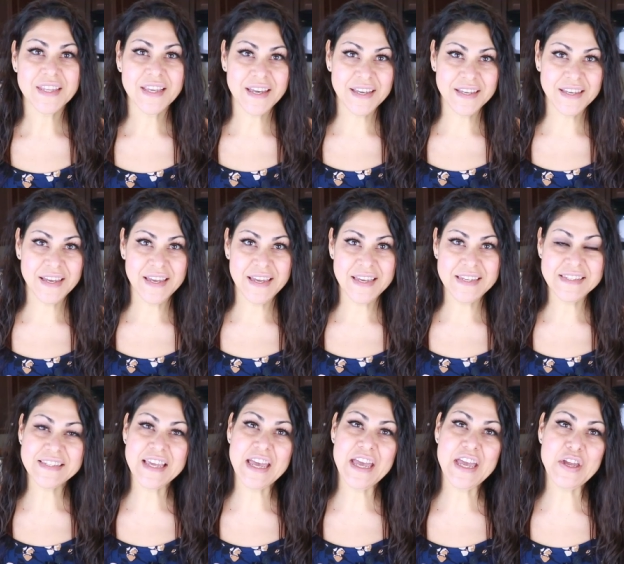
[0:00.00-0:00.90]
Hi
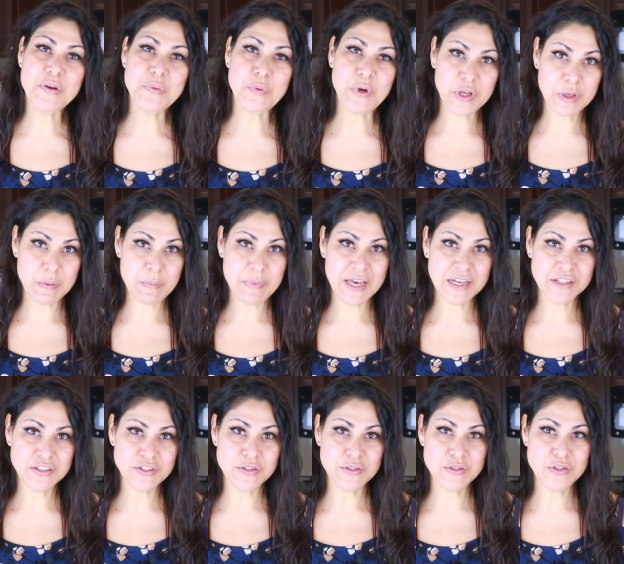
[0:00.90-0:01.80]
guys and welcome
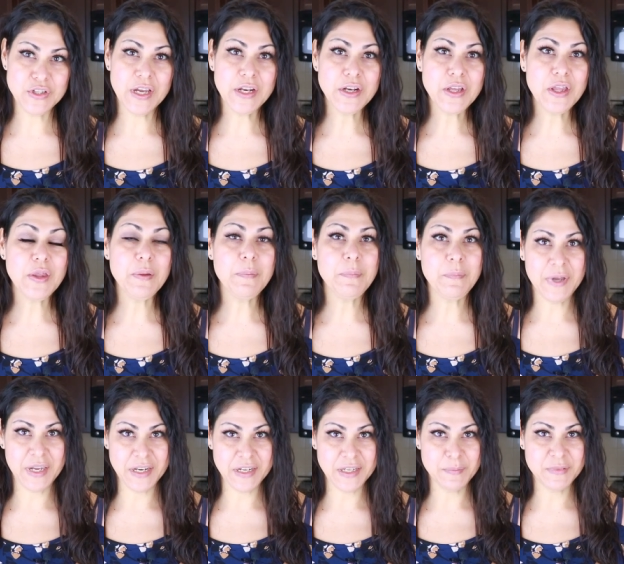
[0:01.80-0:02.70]
back to the channel.
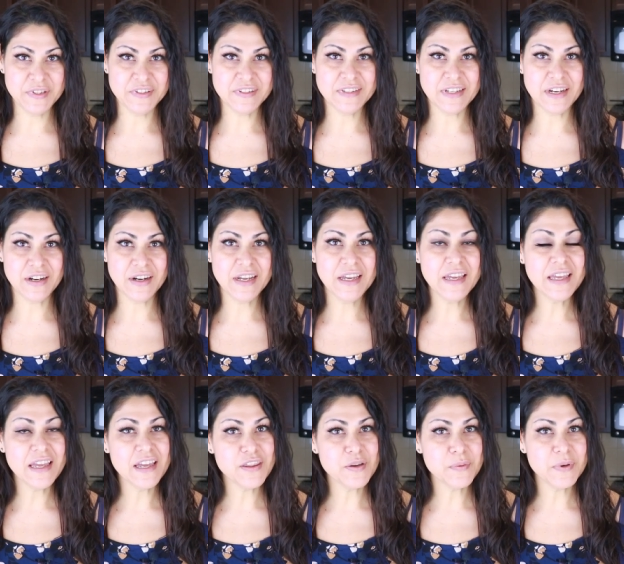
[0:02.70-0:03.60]
My name is Sara,
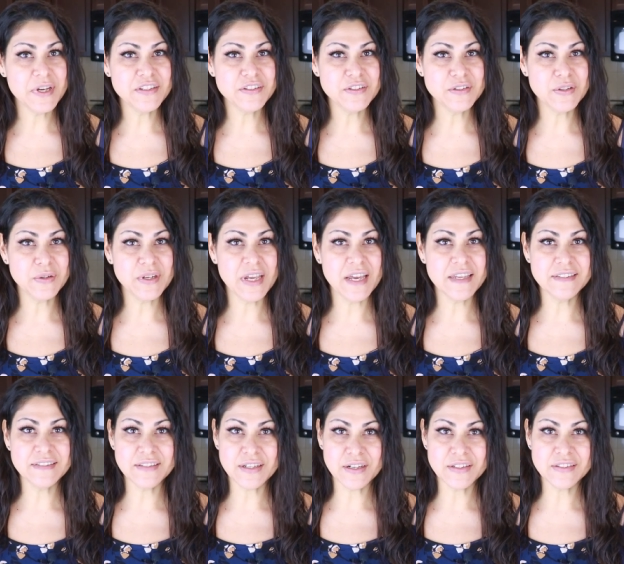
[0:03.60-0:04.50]
otherwise known as
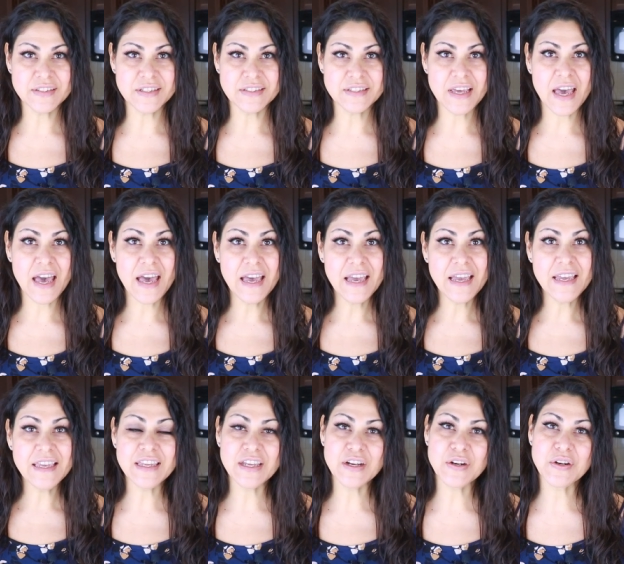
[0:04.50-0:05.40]
Sara Says
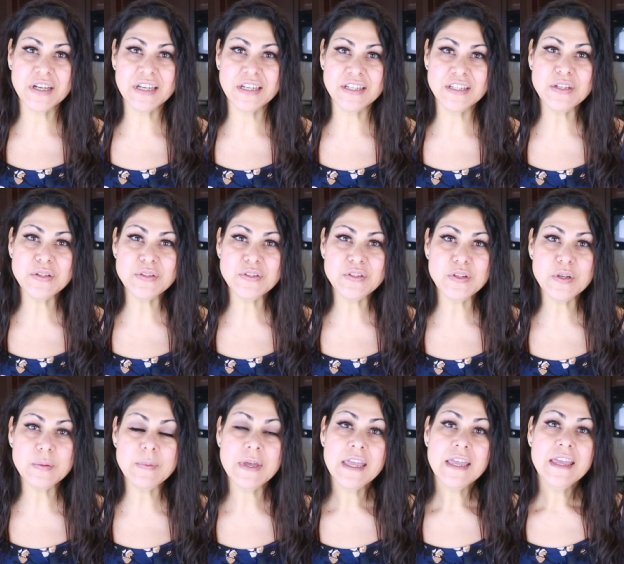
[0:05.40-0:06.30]
Hi here on
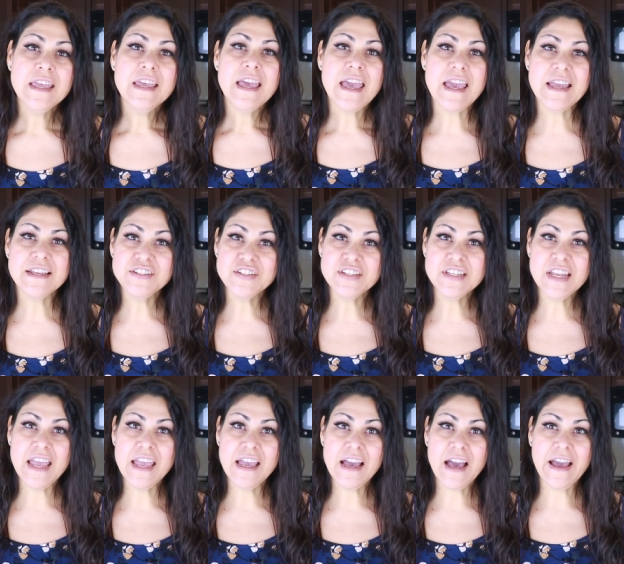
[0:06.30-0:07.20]
YouTube. And
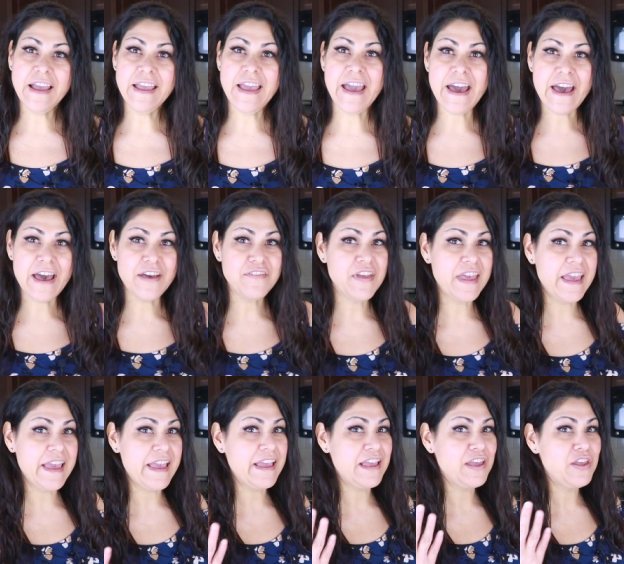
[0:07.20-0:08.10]
today I have
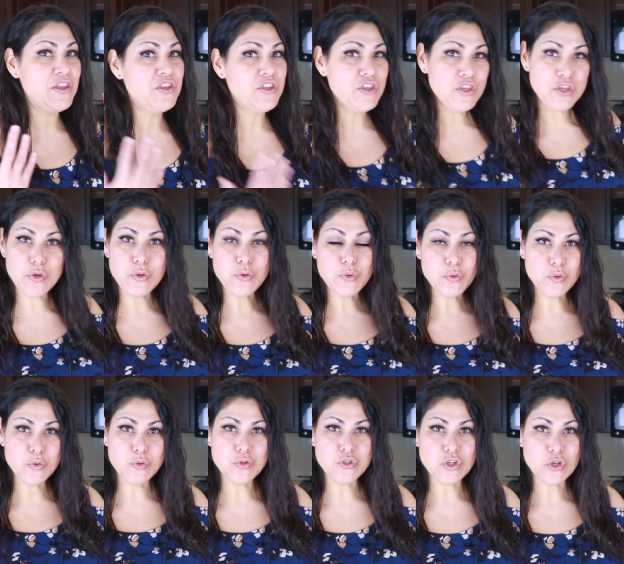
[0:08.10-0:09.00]
a
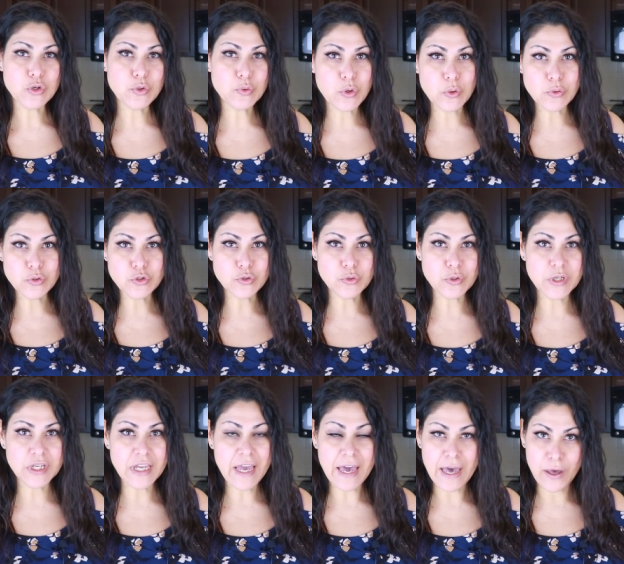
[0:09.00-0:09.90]
huge
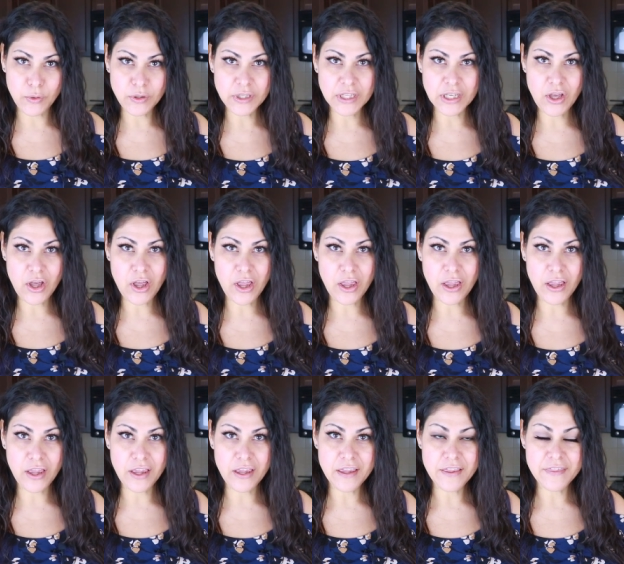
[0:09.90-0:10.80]
grocery outlet
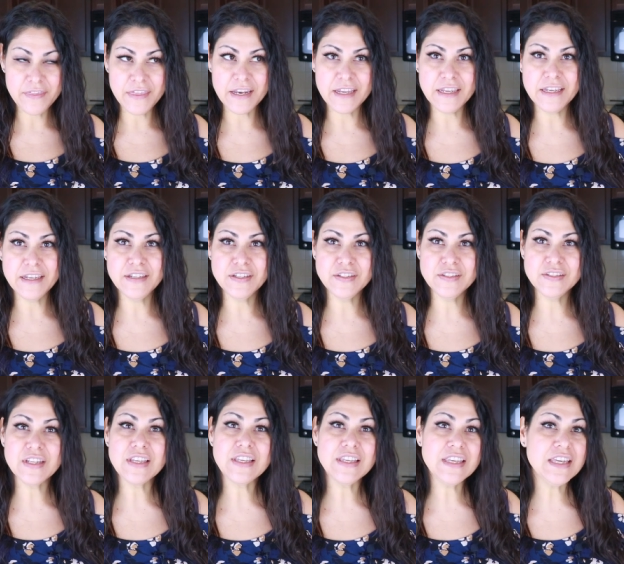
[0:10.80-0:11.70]
haul that
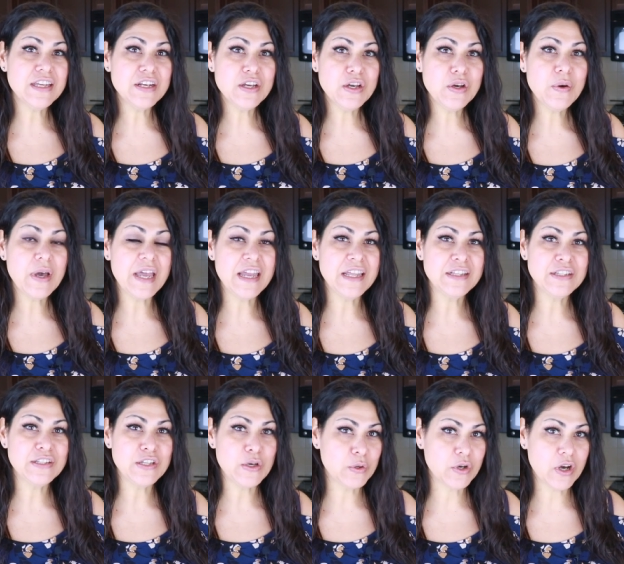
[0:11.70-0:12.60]
is keto
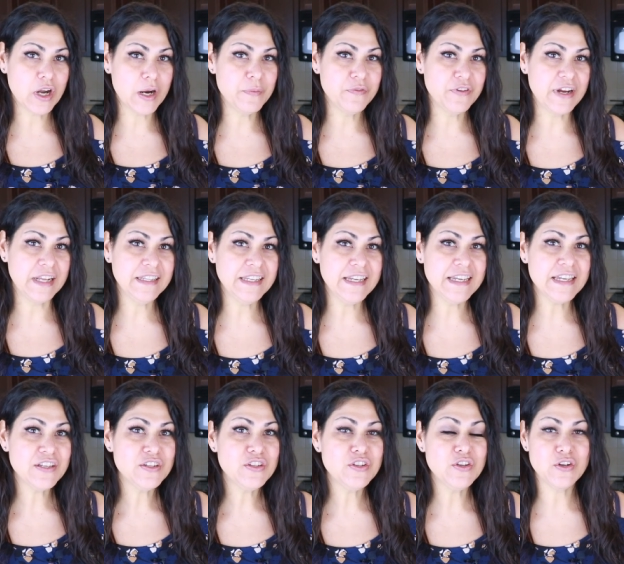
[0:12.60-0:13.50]
and low carb
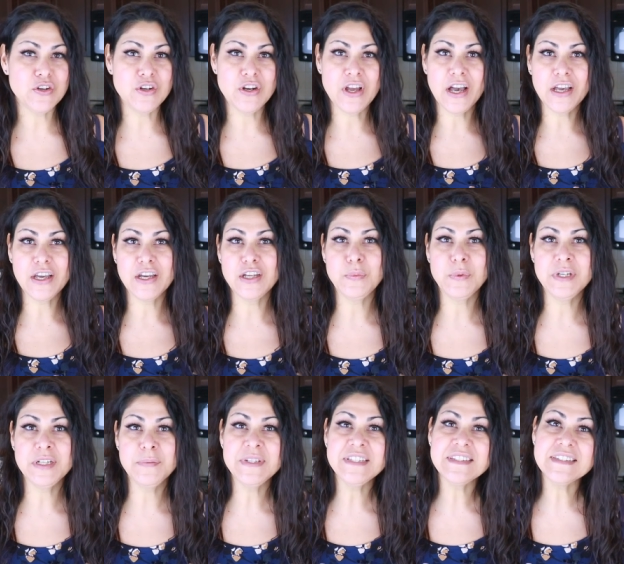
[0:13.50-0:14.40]
friendly. You're not gonna
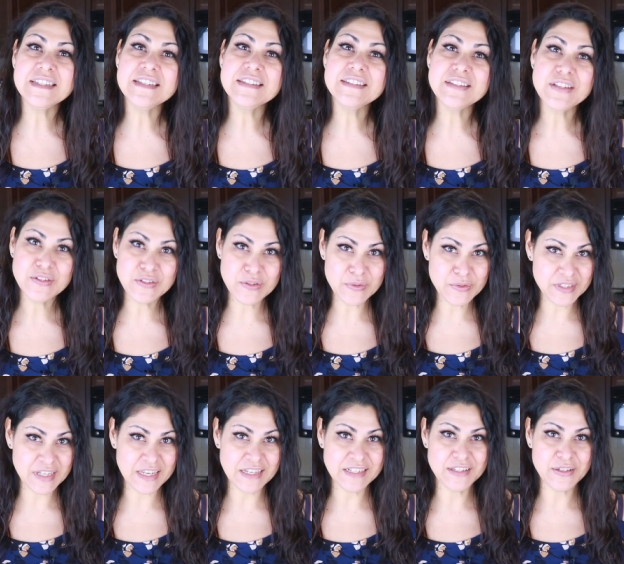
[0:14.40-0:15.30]
wanna miss this, so
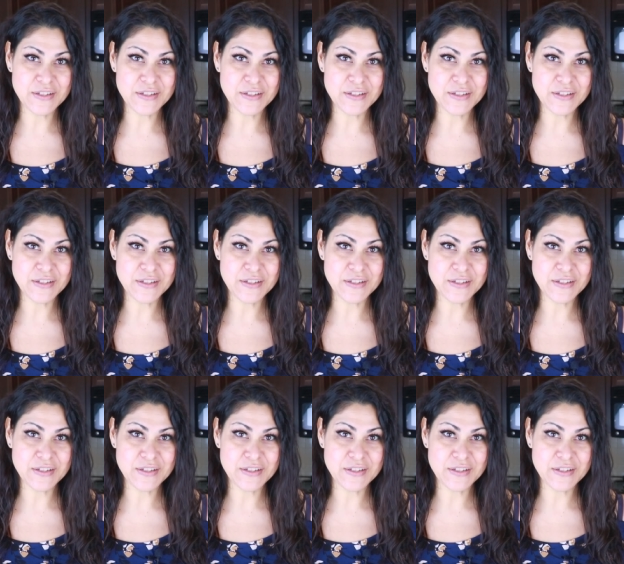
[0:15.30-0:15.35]
stay